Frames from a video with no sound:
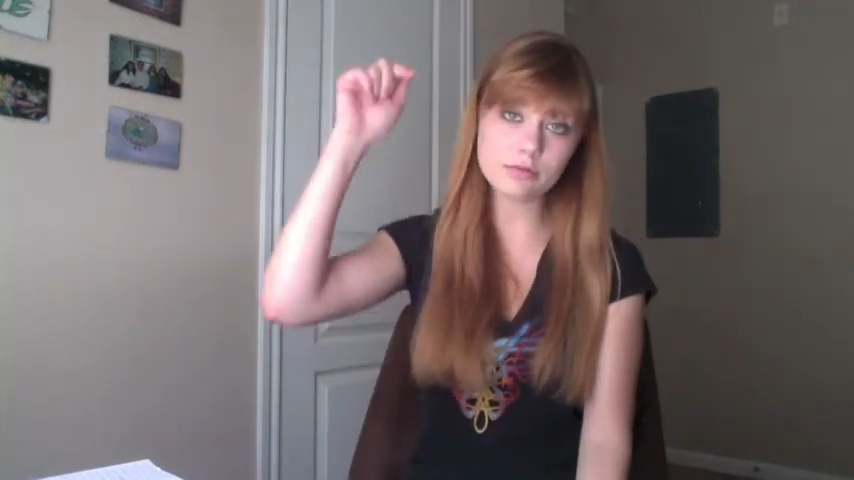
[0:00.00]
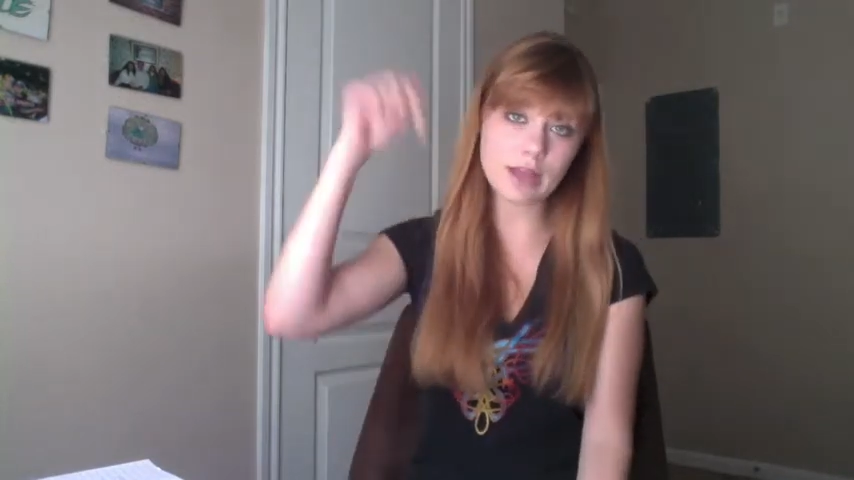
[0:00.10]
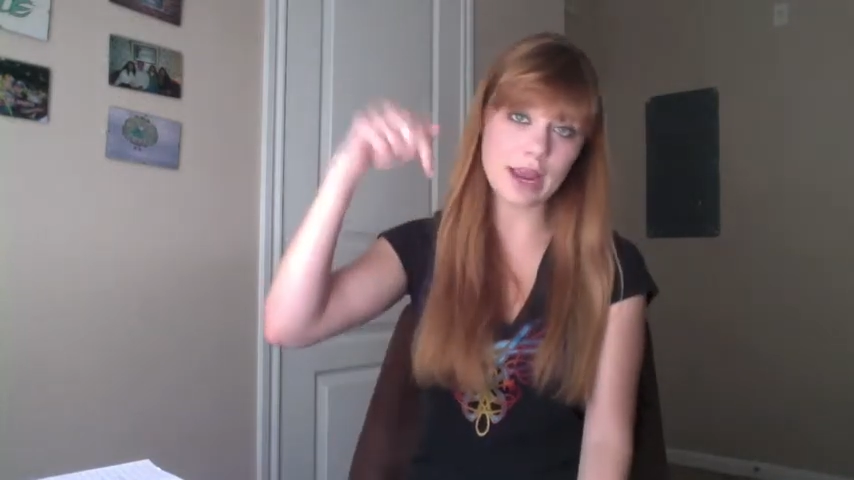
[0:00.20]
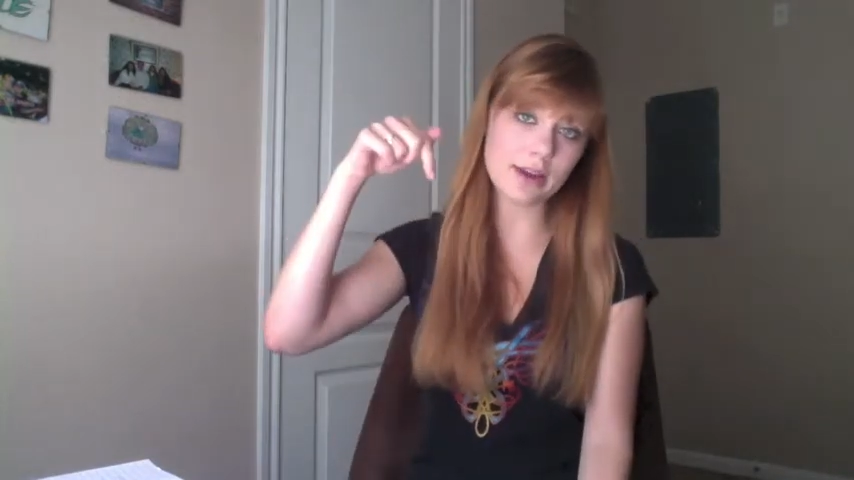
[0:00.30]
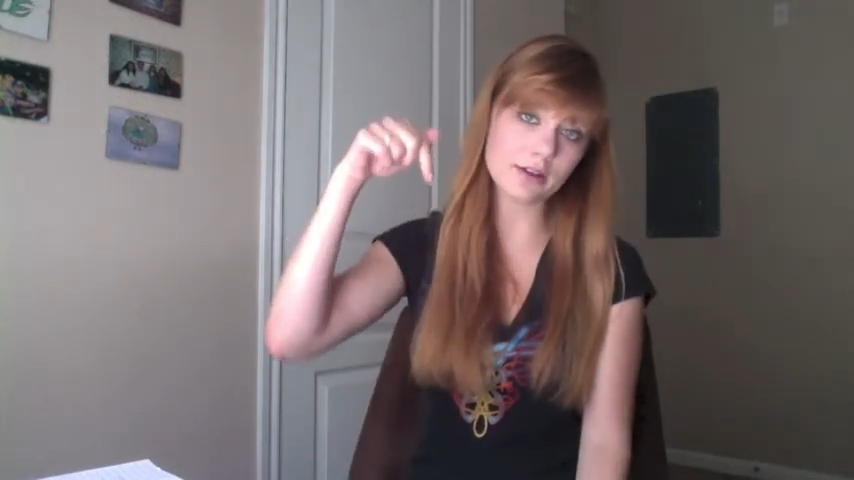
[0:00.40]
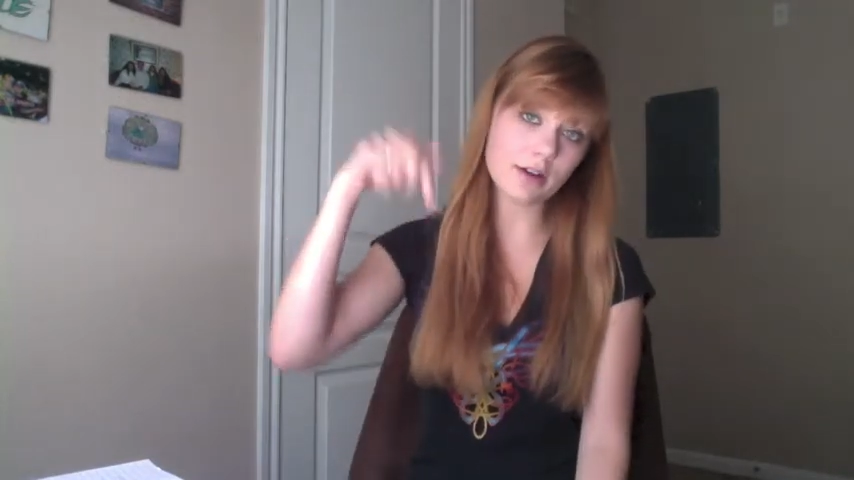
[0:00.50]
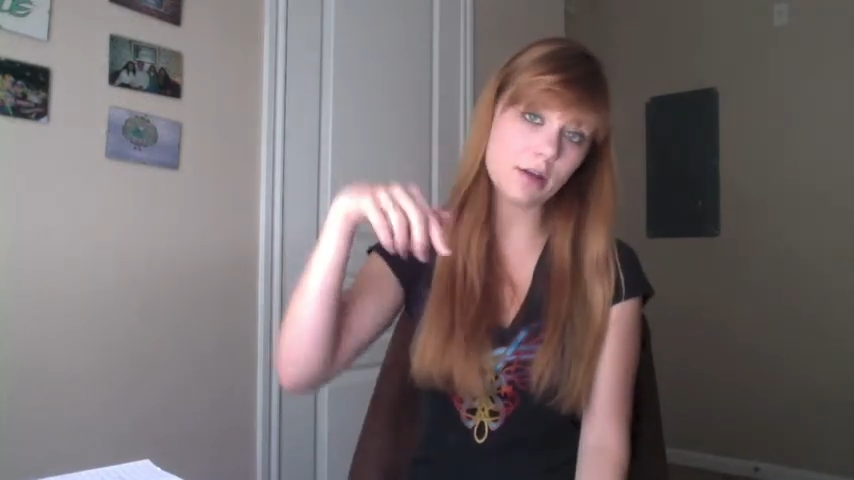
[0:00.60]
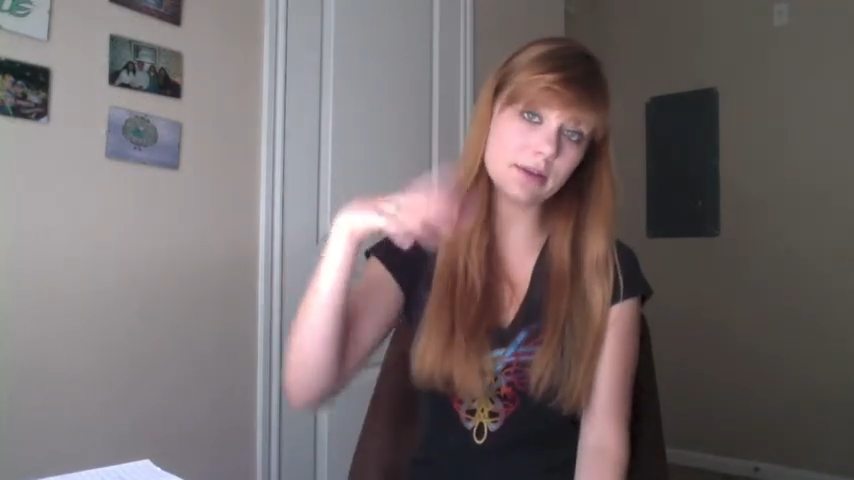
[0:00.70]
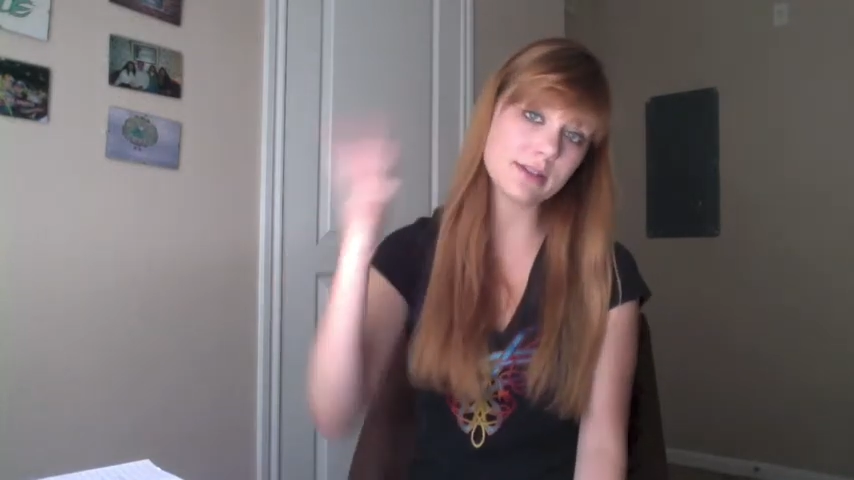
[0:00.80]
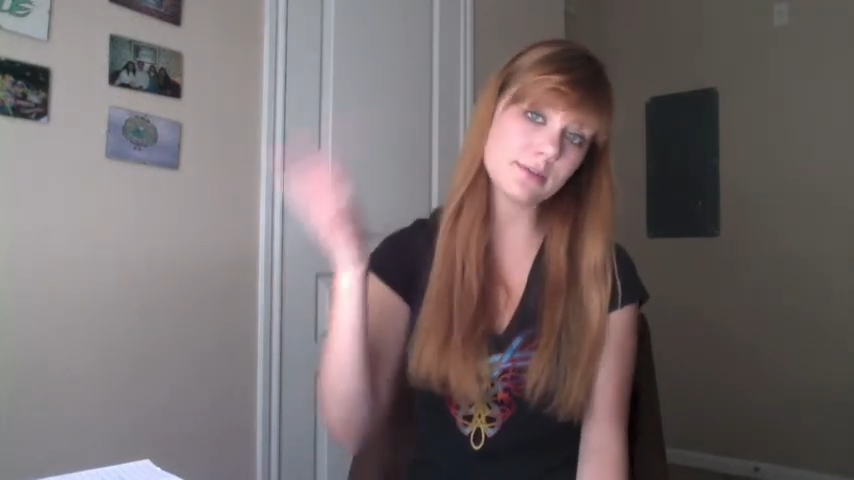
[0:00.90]
like,
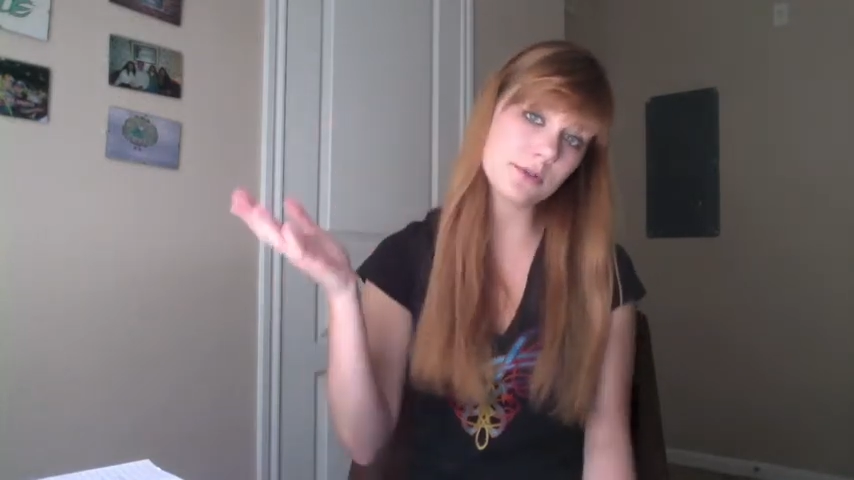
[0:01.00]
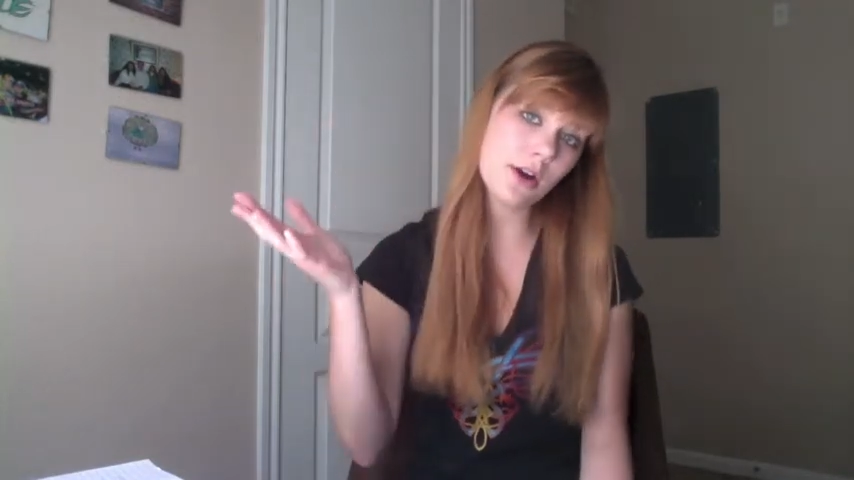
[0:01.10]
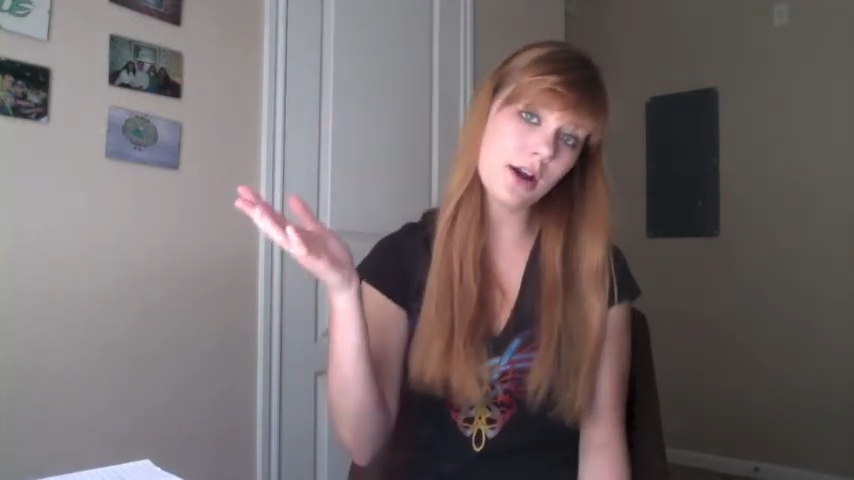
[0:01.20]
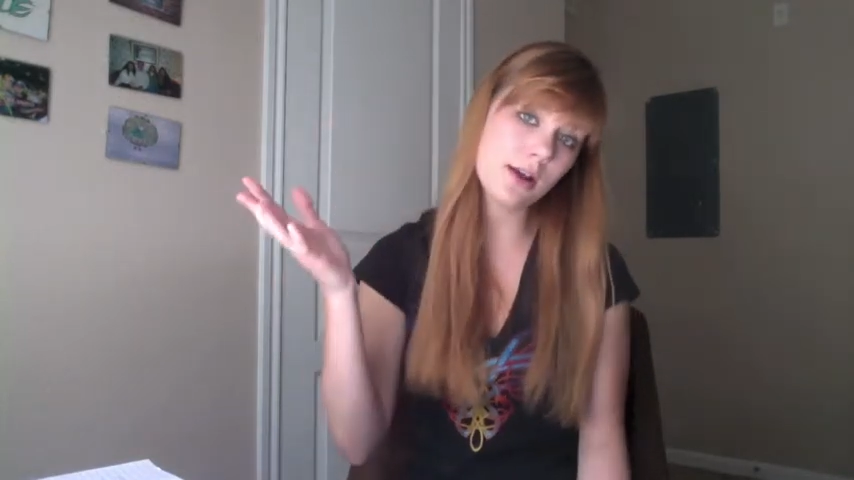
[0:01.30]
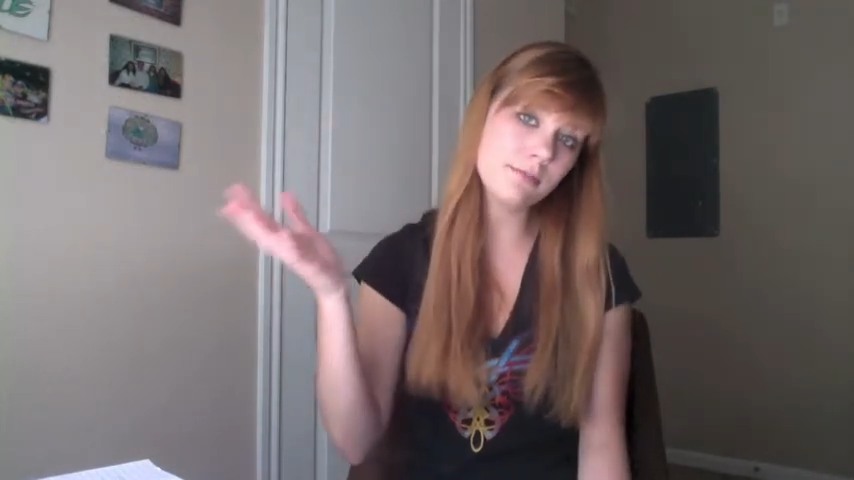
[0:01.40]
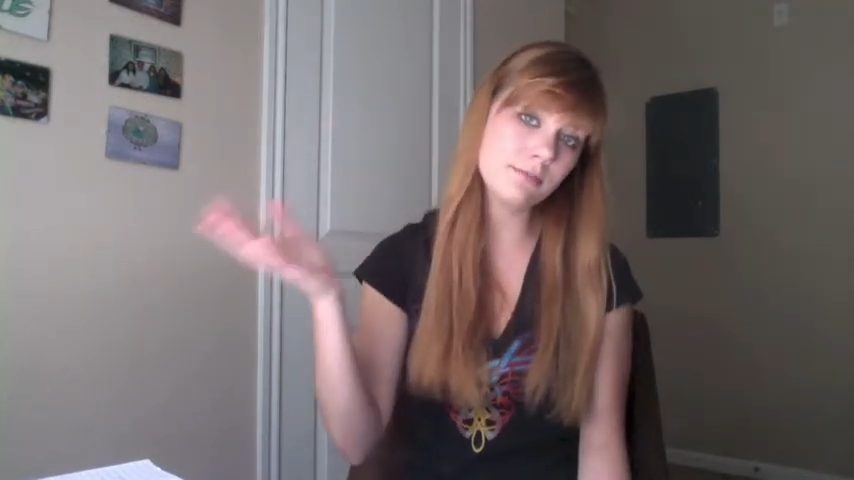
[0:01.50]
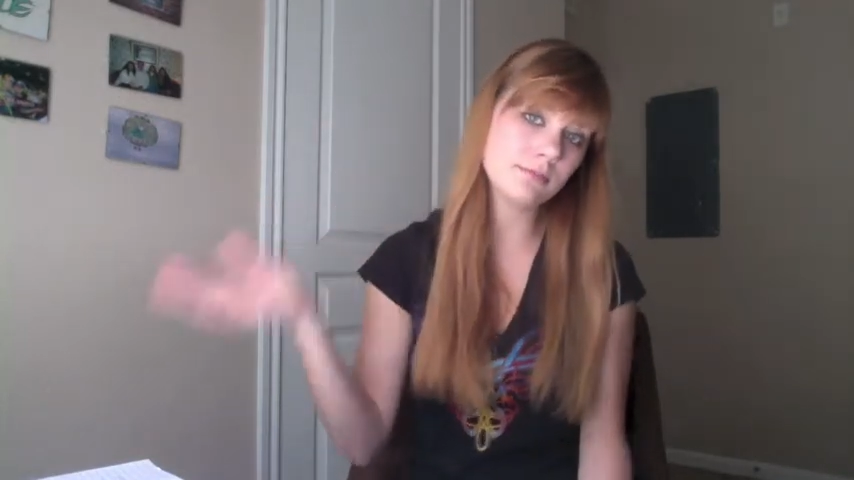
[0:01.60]
comment, subscribe.